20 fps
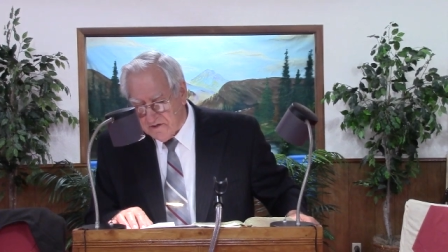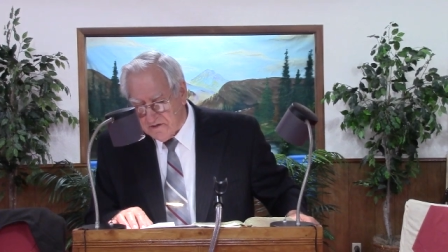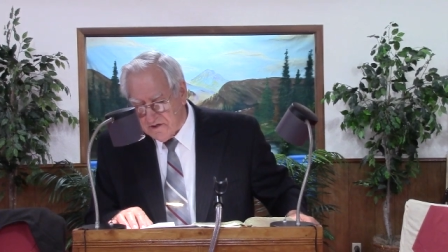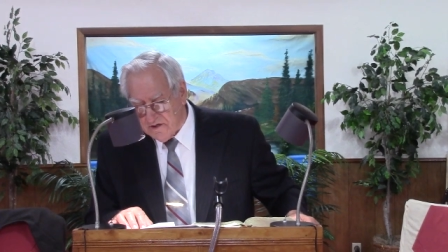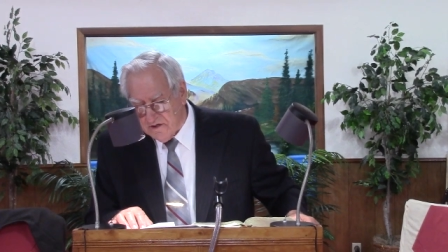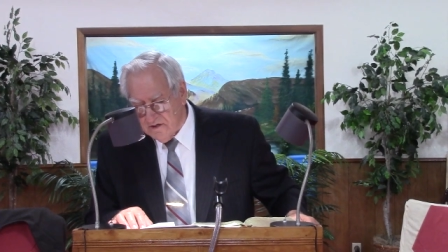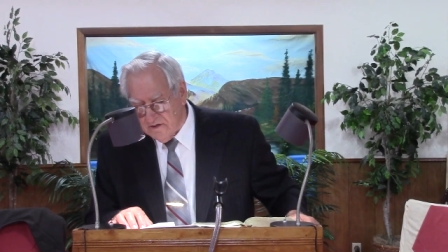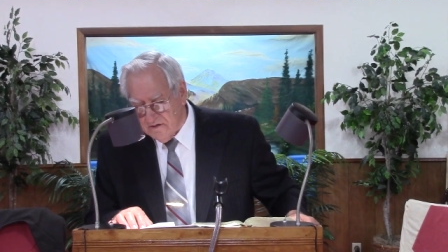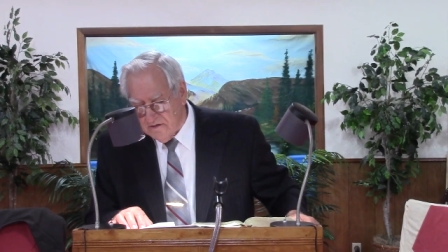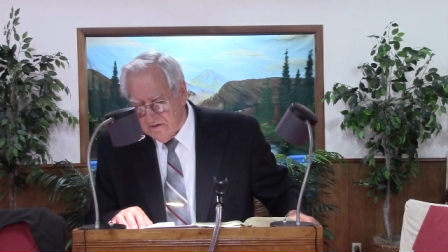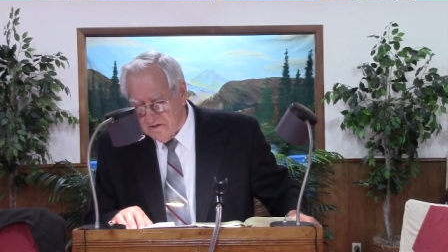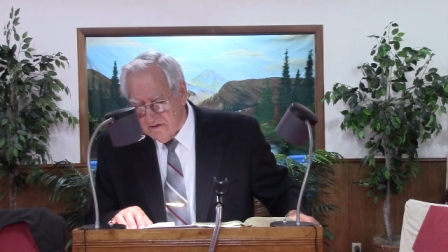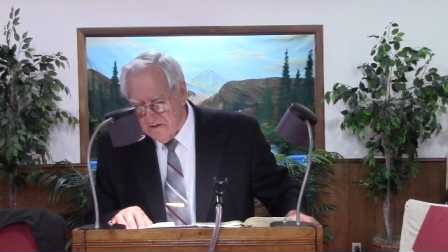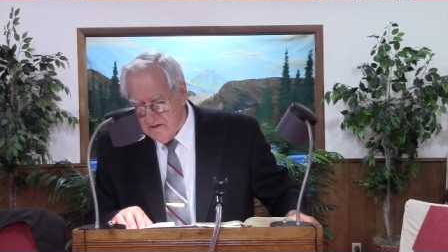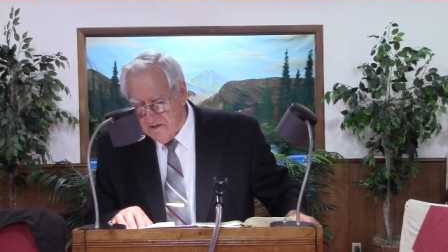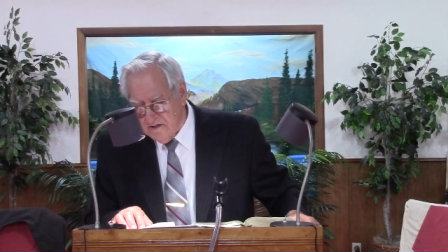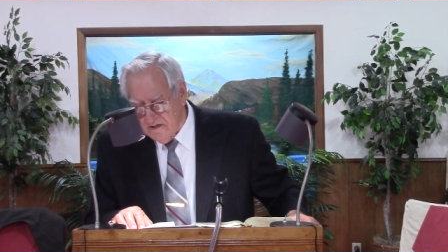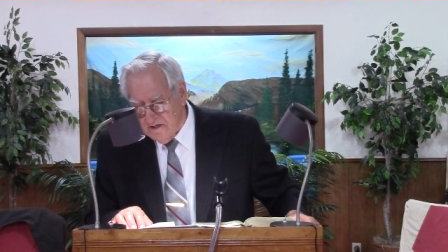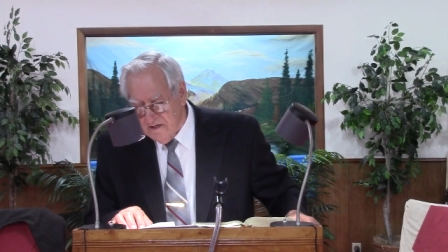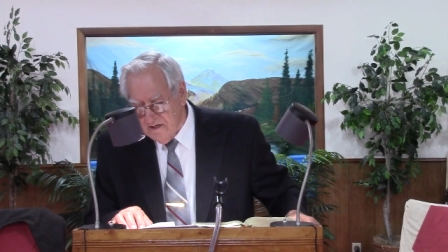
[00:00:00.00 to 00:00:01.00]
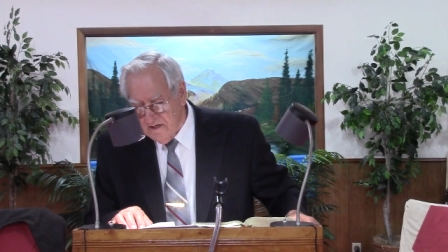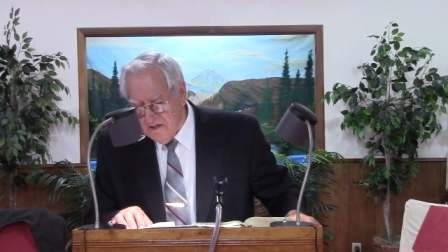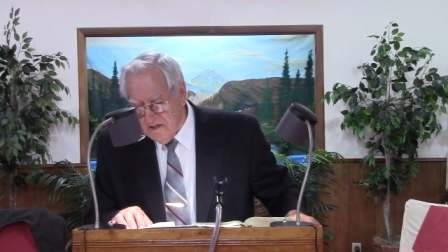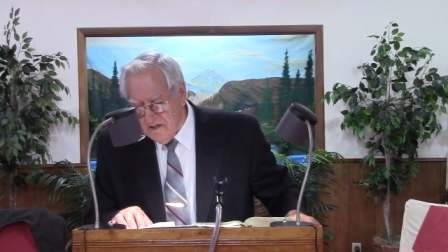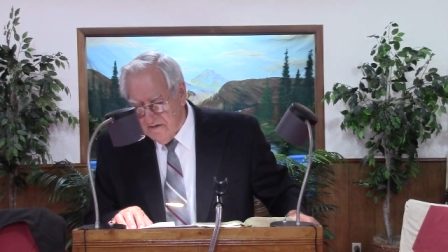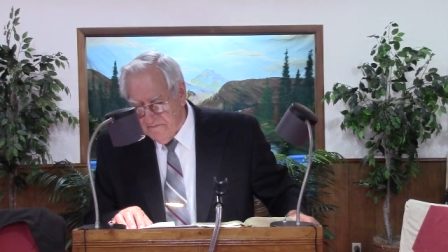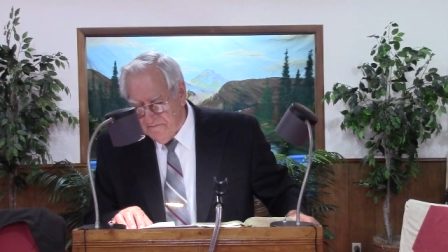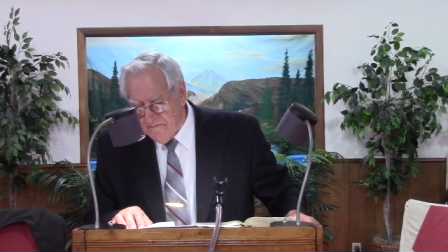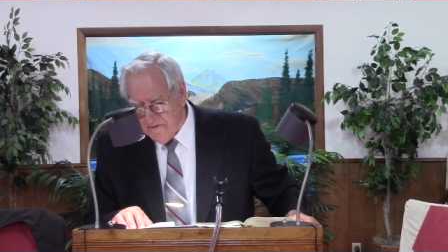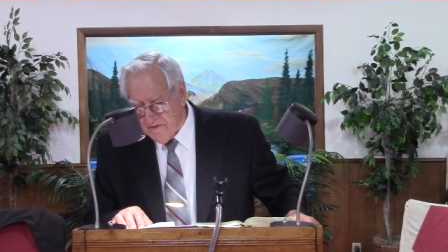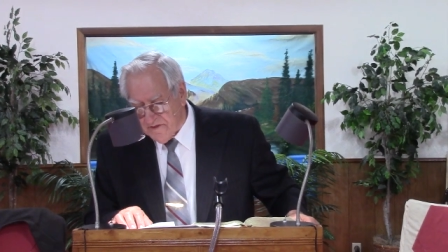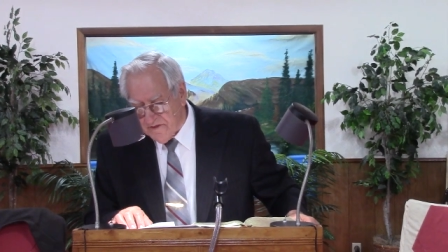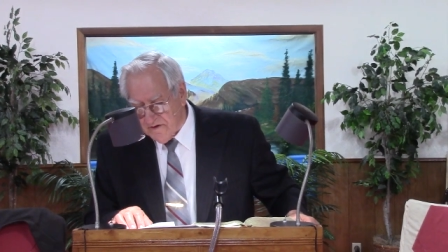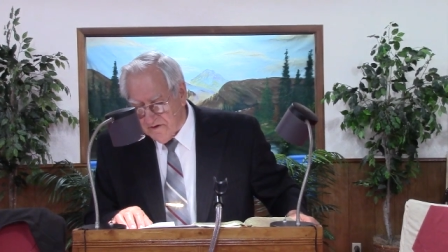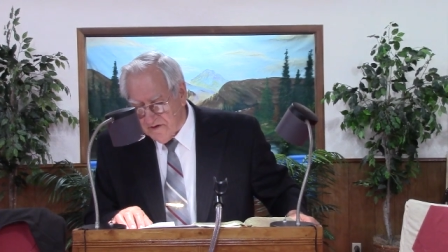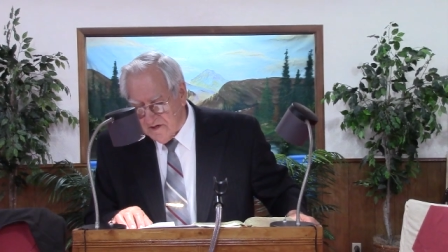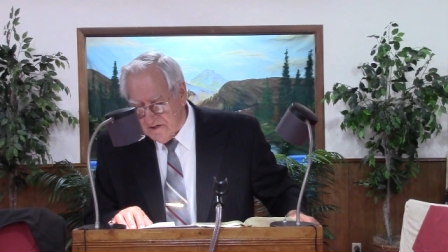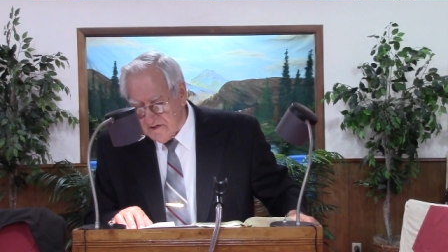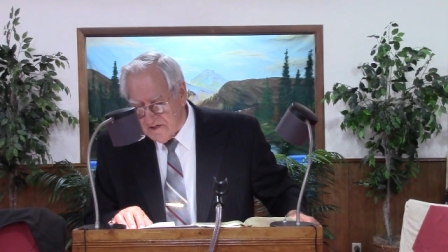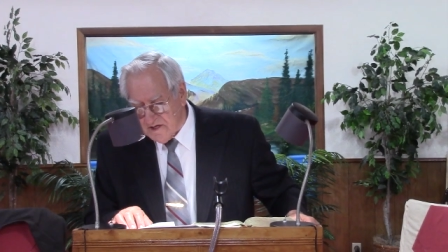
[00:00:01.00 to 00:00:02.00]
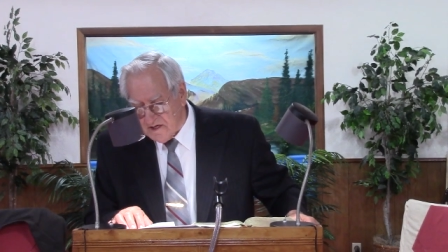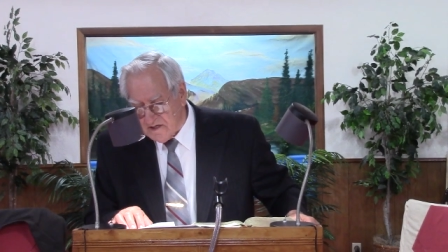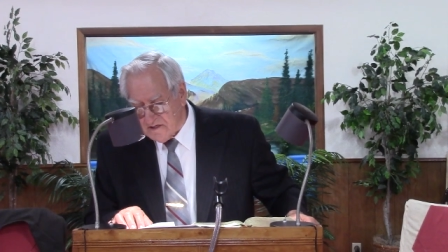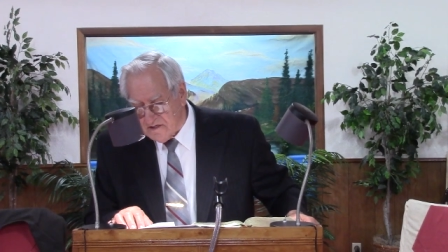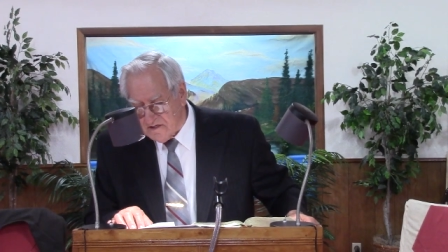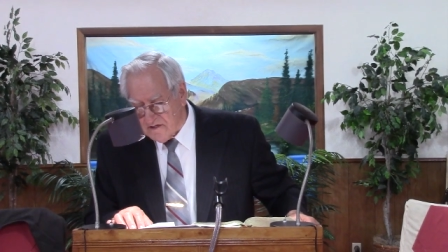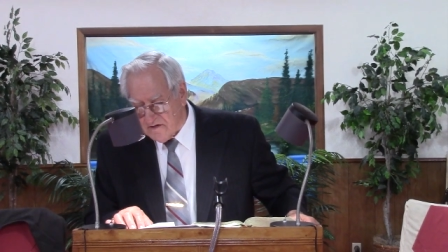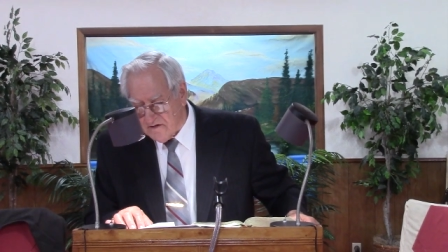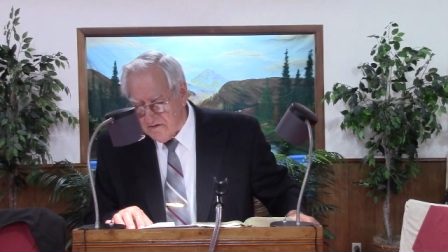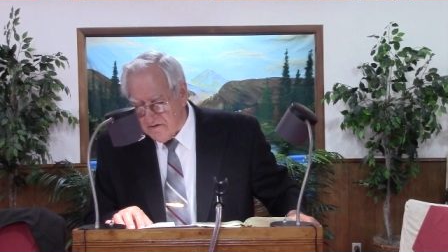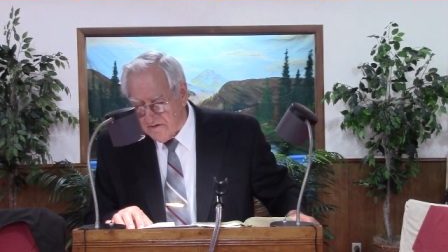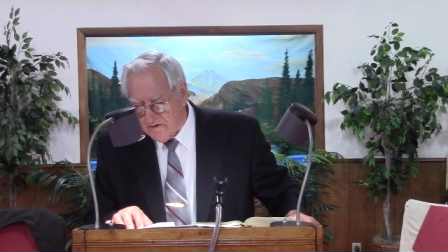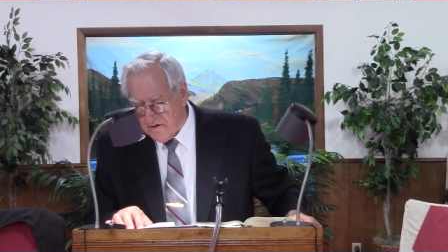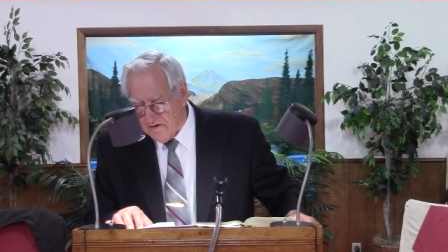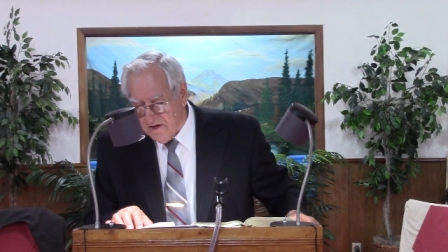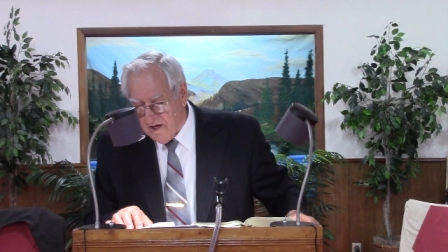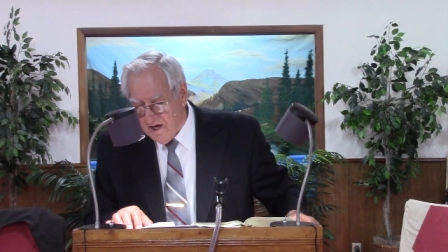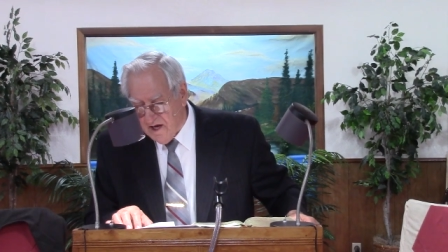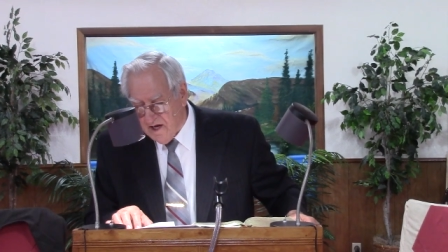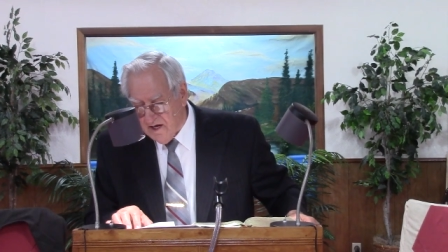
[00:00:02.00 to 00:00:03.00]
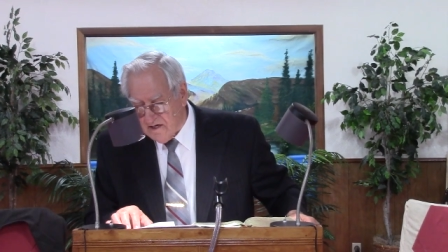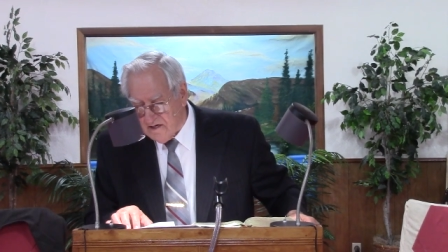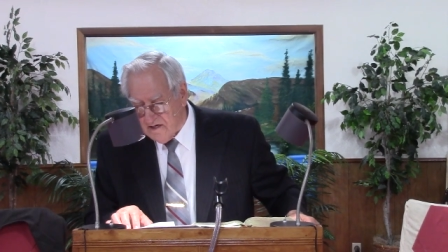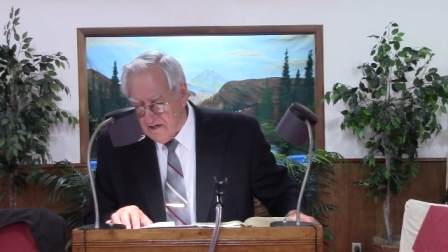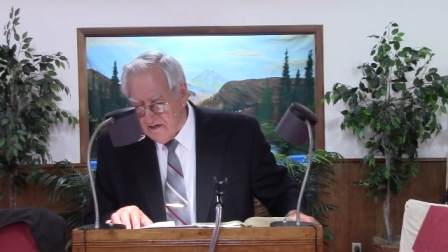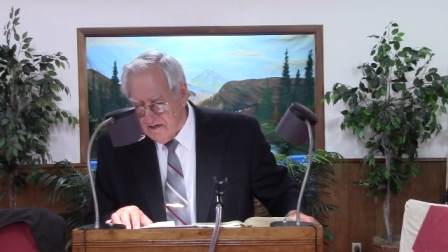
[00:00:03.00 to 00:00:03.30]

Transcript: 2, 36 through 38.